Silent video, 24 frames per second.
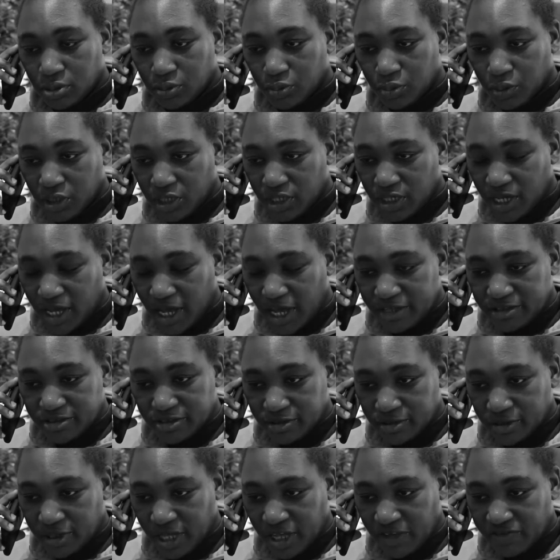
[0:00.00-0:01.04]
What? I
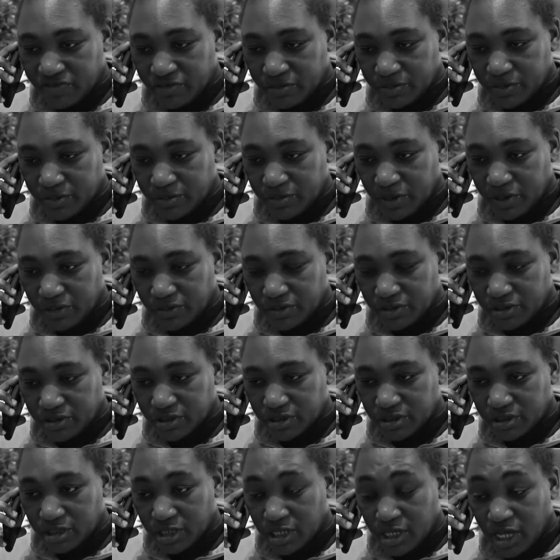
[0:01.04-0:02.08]
don't have to bring my
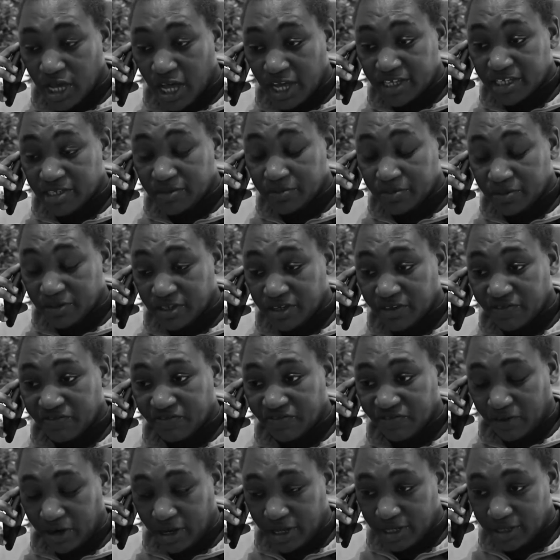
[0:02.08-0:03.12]
worker? I can bring a
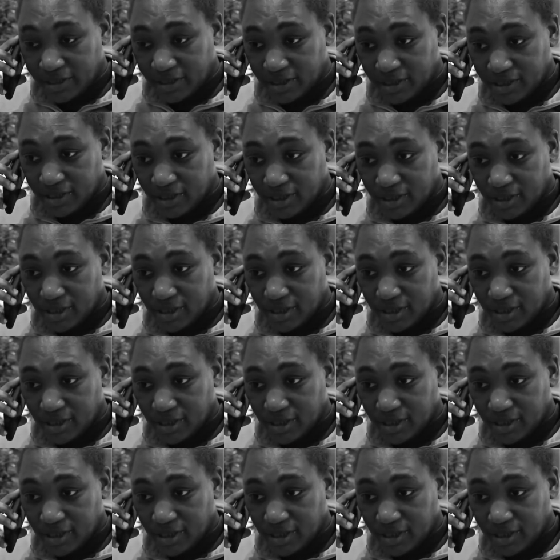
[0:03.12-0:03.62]
friend?